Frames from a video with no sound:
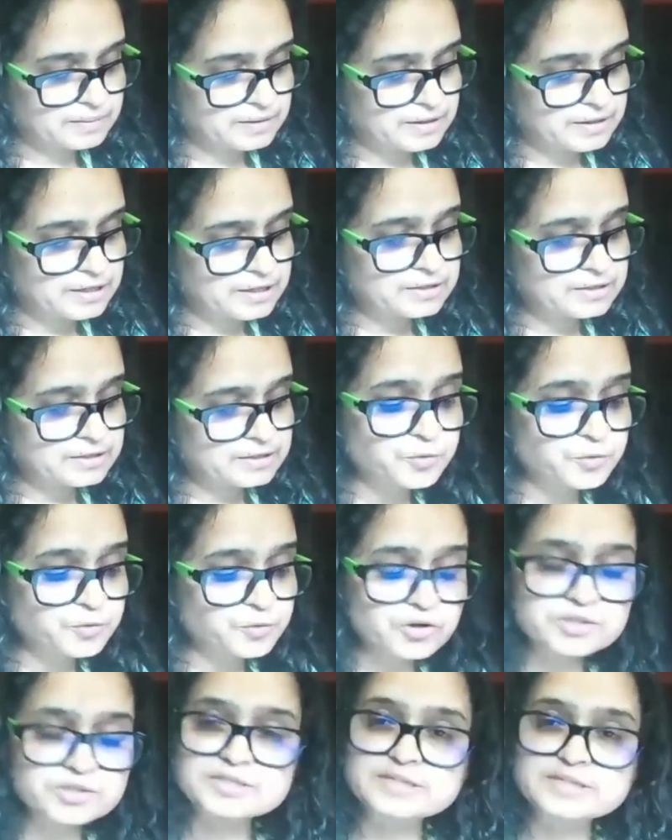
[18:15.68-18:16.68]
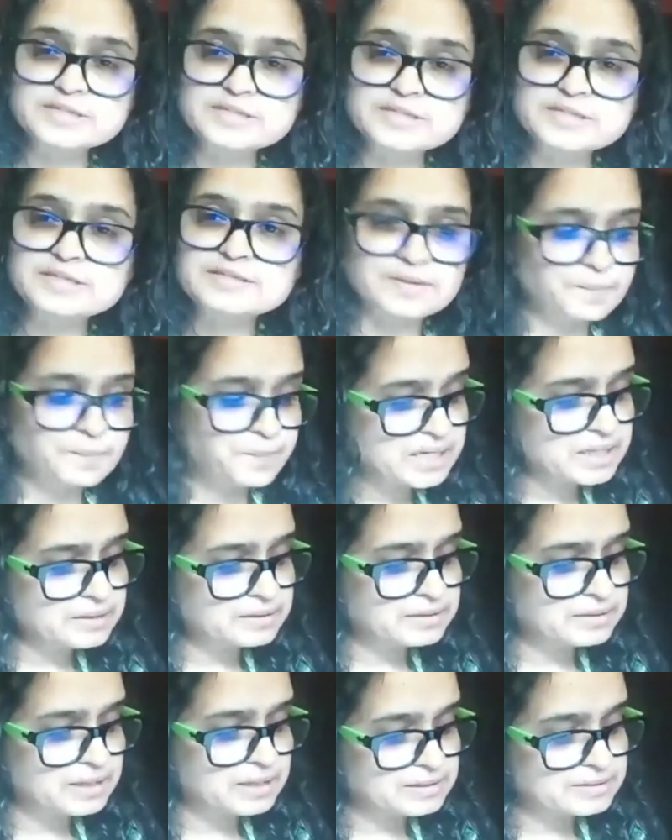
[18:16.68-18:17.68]
In the process,
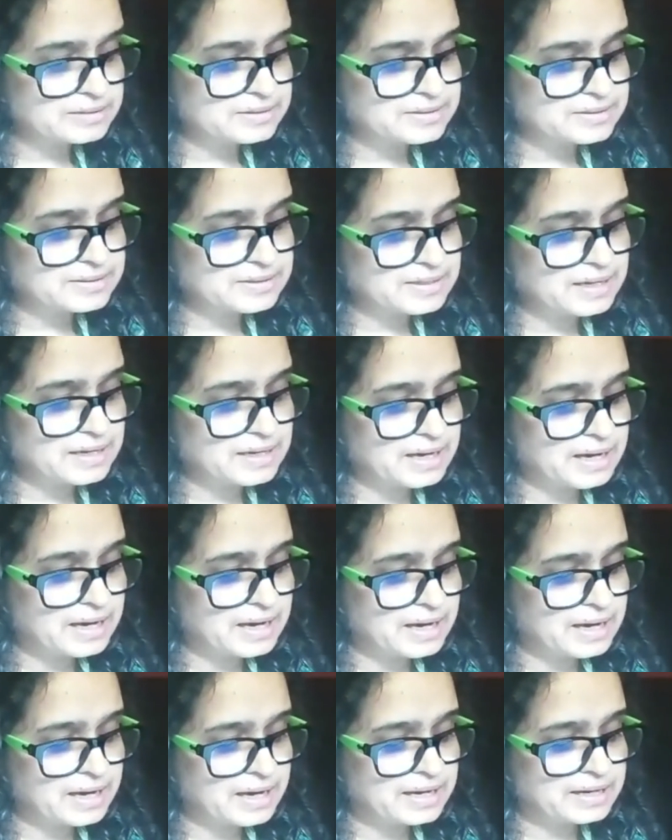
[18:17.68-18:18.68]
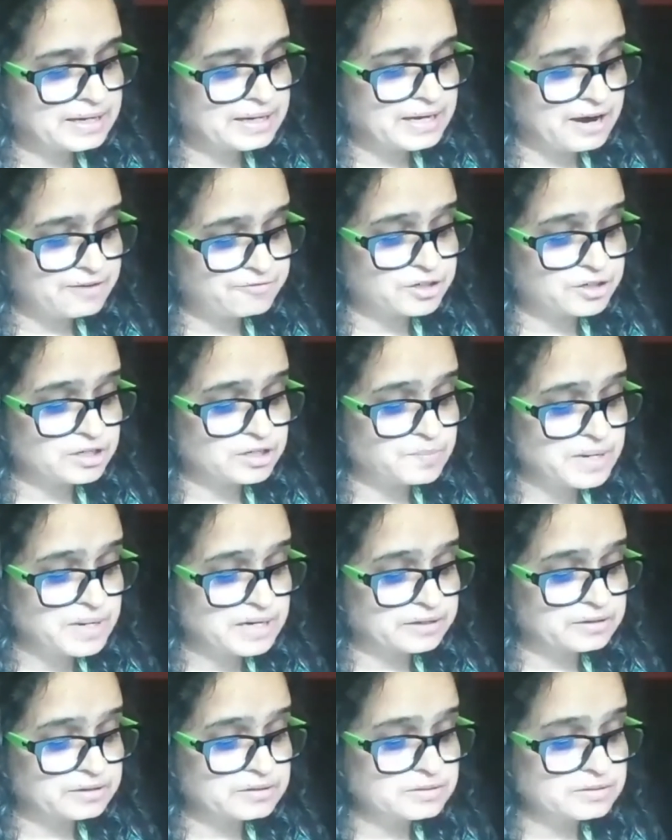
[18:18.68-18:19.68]
many Dalits and African
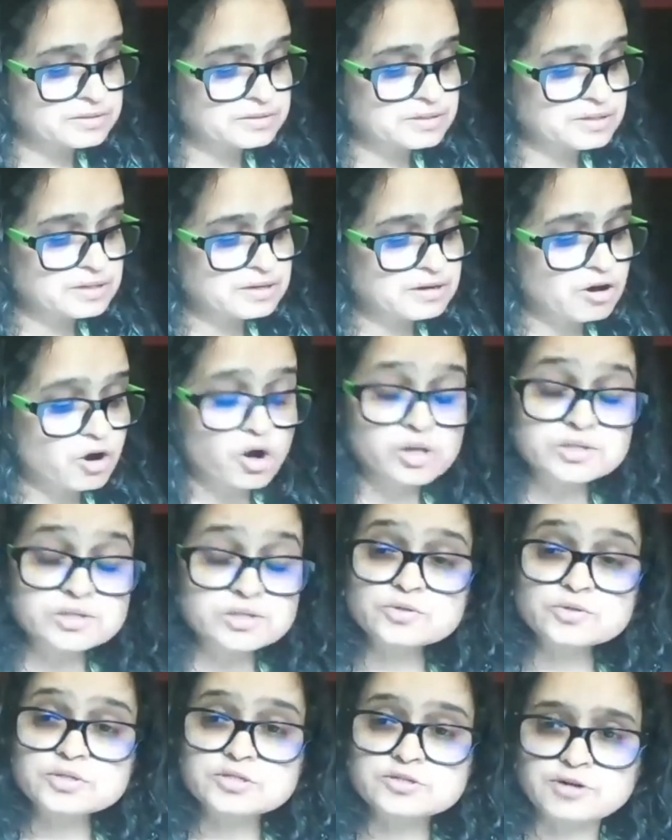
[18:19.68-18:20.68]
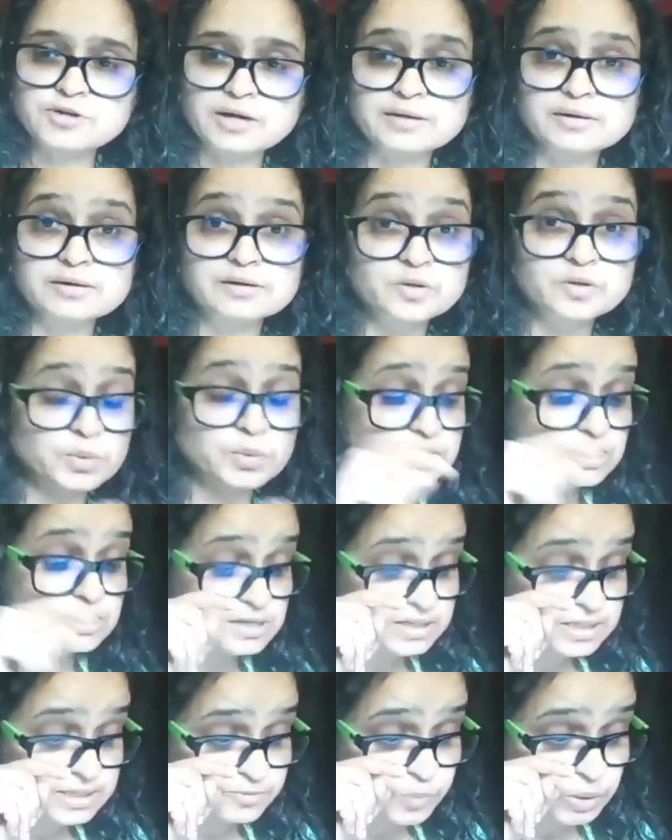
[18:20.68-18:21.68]
Americans also struggled
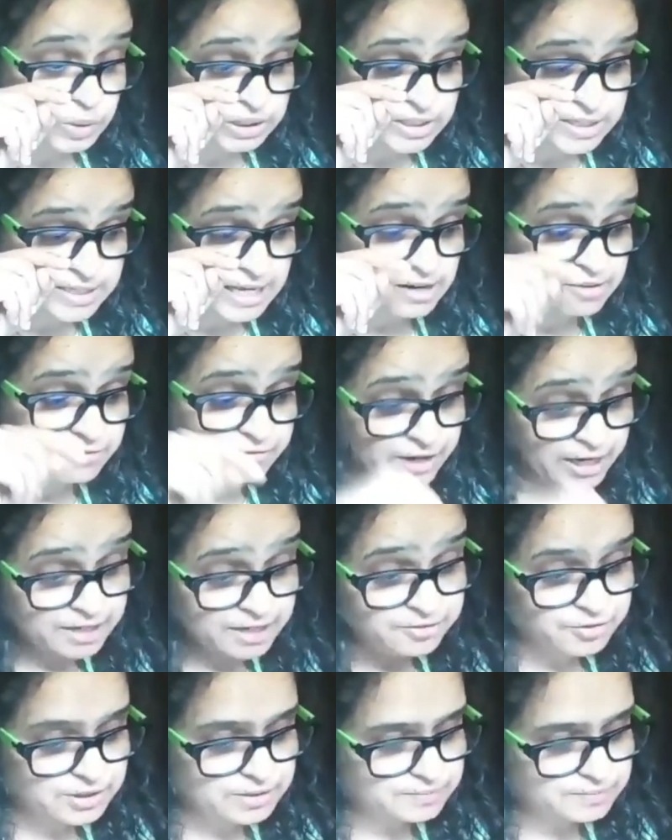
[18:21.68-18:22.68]
with self-hatred.